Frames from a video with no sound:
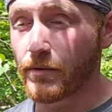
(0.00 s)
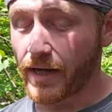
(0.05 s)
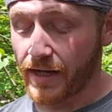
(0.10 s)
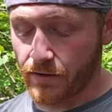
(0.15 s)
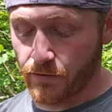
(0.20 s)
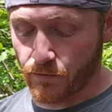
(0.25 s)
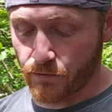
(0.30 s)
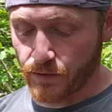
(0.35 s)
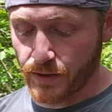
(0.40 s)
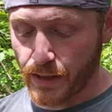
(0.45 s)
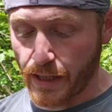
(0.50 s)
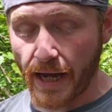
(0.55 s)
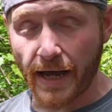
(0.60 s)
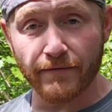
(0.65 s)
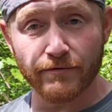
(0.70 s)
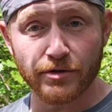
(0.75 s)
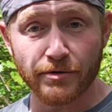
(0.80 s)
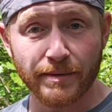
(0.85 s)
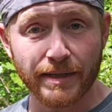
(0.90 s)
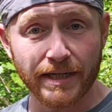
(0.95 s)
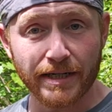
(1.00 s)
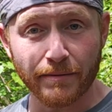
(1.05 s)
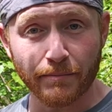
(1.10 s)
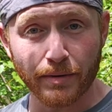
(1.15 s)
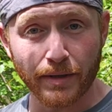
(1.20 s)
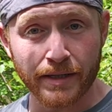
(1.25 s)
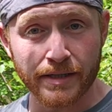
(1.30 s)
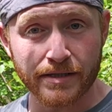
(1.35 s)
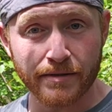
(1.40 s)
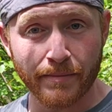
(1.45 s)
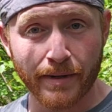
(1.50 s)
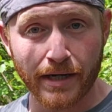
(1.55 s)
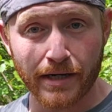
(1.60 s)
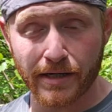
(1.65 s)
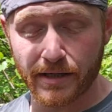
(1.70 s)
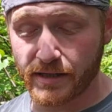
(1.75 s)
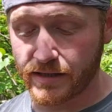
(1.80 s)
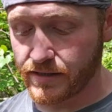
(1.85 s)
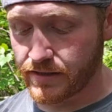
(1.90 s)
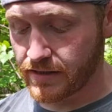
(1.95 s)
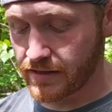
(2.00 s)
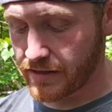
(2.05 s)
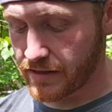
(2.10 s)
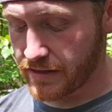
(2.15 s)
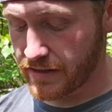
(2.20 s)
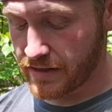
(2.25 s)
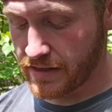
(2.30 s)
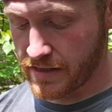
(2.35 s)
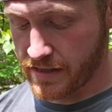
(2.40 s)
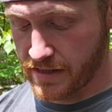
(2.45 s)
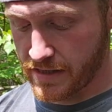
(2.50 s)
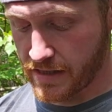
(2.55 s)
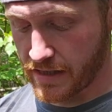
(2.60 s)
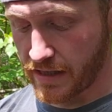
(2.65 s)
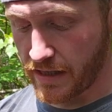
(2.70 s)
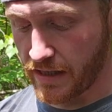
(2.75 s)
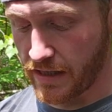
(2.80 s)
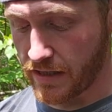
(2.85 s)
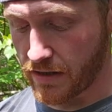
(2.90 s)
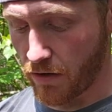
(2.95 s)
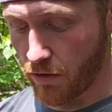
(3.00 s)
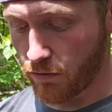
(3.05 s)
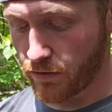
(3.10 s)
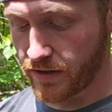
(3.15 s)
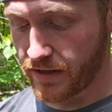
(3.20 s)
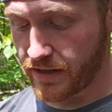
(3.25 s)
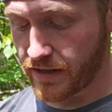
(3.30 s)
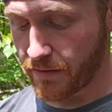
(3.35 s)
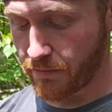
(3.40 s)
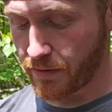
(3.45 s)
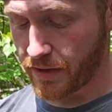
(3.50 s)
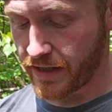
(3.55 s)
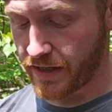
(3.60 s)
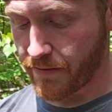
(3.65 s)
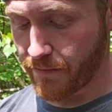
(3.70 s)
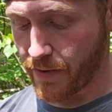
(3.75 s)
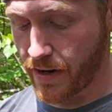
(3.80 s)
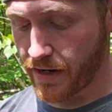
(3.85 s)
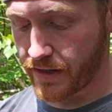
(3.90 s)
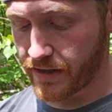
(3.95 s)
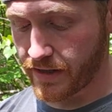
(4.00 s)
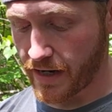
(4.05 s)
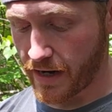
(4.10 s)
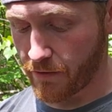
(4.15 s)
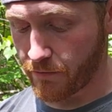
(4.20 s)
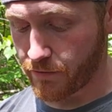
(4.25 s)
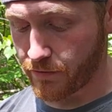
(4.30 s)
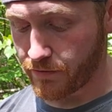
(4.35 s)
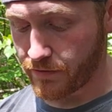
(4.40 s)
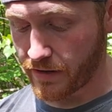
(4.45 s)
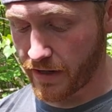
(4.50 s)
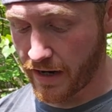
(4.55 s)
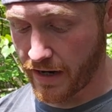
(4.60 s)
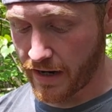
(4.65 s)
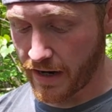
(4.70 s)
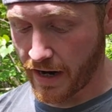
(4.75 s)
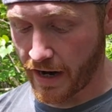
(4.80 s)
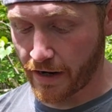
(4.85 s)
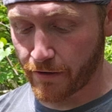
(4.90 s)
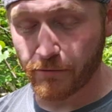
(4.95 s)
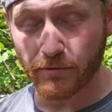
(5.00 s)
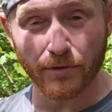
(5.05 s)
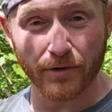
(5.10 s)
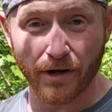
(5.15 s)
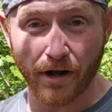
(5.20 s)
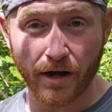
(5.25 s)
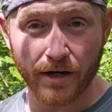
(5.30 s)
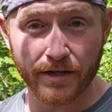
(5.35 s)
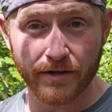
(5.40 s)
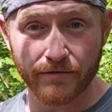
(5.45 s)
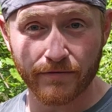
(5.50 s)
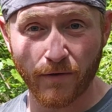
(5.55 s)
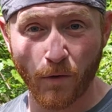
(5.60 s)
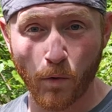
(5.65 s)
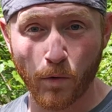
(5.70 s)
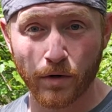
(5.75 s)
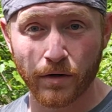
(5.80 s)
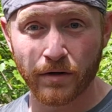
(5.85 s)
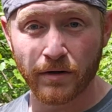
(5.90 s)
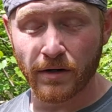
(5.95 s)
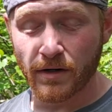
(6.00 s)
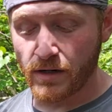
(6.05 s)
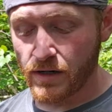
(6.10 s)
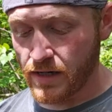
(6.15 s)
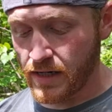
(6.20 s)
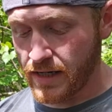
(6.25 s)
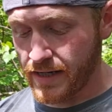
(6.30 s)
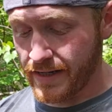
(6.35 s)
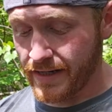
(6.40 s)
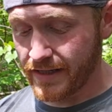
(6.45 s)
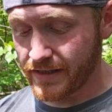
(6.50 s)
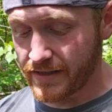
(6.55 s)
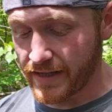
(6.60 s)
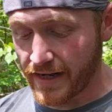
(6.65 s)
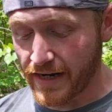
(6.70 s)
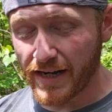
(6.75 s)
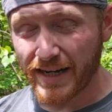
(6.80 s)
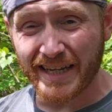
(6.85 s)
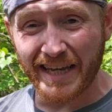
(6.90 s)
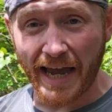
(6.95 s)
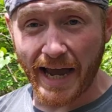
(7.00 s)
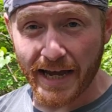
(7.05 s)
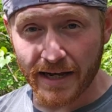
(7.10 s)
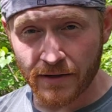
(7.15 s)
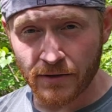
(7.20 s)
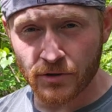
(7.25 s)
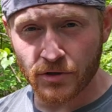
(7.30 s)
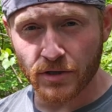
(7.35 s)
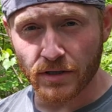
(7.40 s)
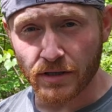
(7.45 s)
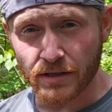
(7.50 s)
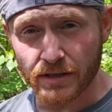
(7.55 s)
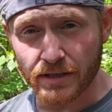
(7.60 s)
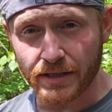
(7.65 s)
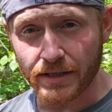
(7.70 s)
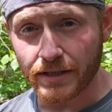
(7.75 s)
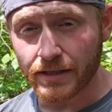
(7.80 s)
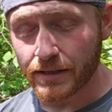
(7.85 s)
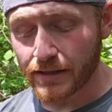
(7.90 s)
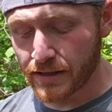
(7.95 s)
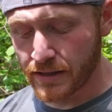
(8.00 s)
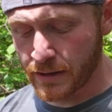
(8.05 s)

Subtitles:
don't really have too many complaints about it. The only complaint about it I will knock it for is that occasionally